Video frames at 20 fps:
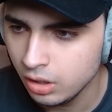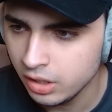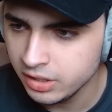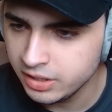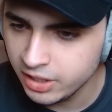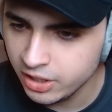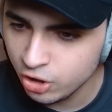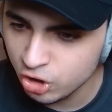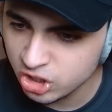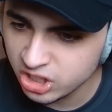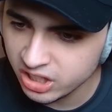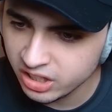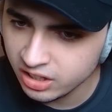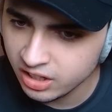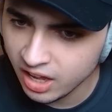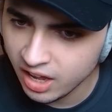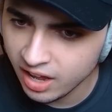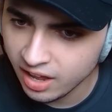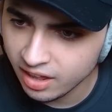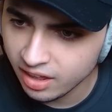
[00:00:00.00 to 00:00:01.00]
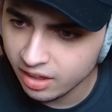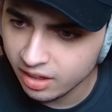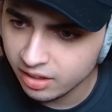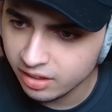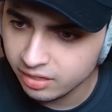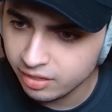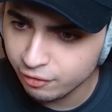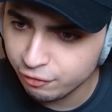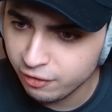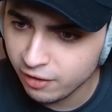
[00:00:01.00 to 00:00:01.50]
Is he using the
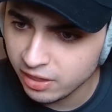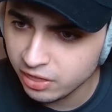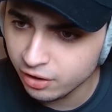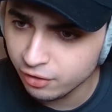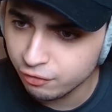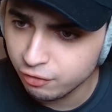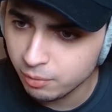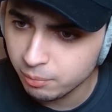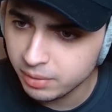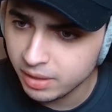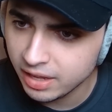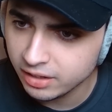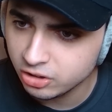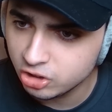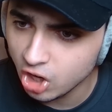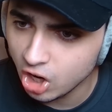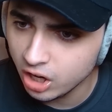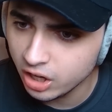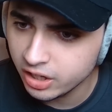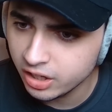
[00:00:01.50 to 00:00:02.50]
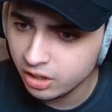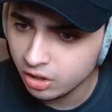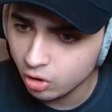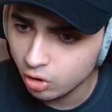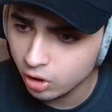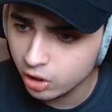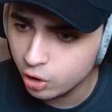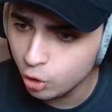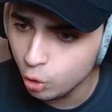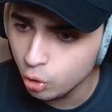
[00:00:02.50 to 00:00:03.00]
the feather from that duck
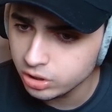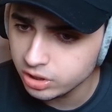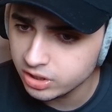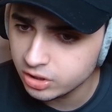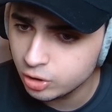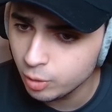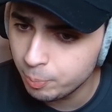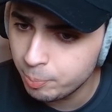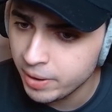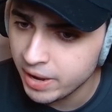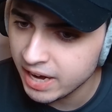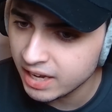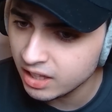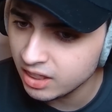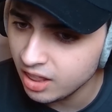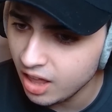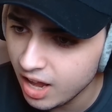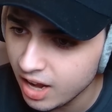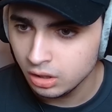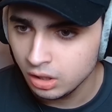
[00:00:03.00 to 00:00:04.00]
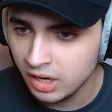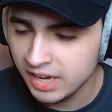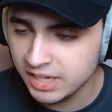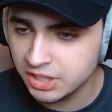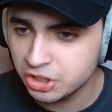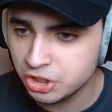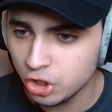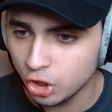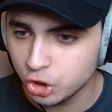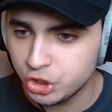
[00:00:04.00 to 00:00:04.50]
or goose to pick lock?
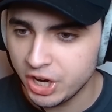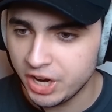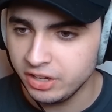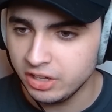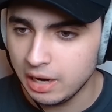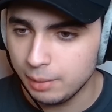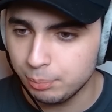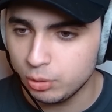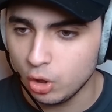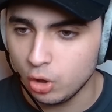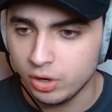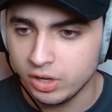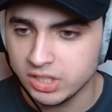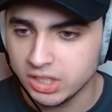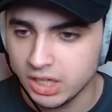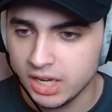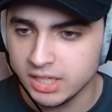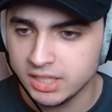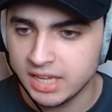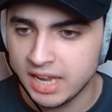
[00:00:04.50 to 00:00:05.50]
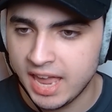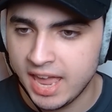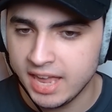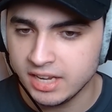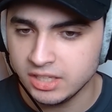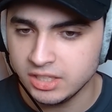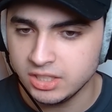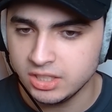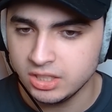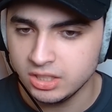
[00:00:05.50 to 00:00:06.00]
He's still chained up though, his, his
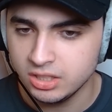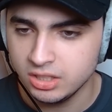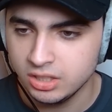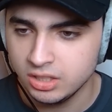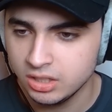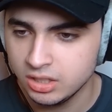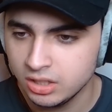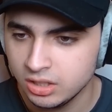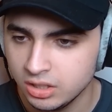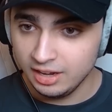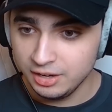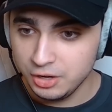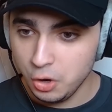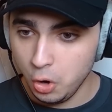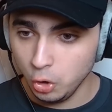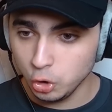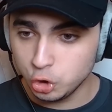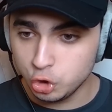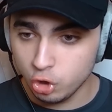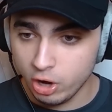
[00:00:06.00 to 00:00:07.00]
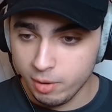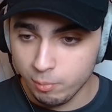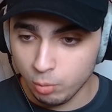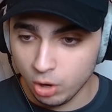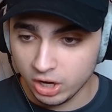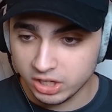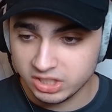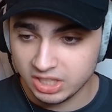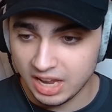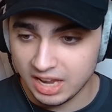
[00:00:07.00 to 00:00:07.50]
hands. Yo,
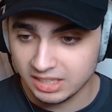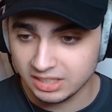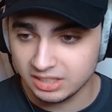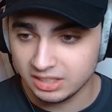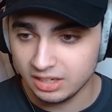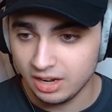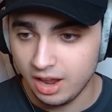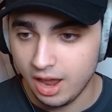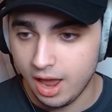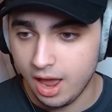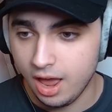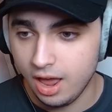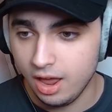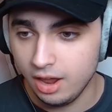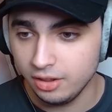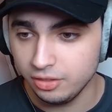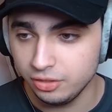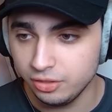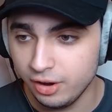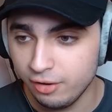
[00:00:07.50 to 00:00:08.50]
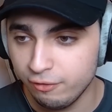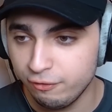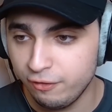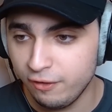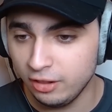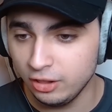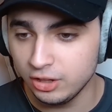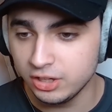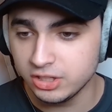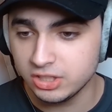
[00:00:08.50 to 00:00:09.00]
DreamWorks has their
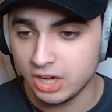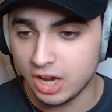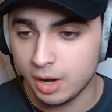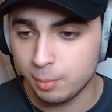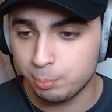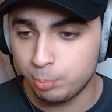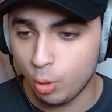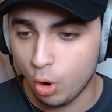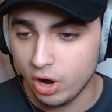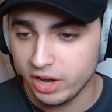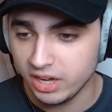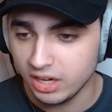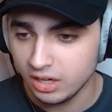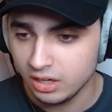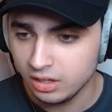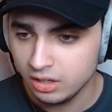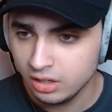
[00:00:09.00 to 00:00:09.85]
villains on point.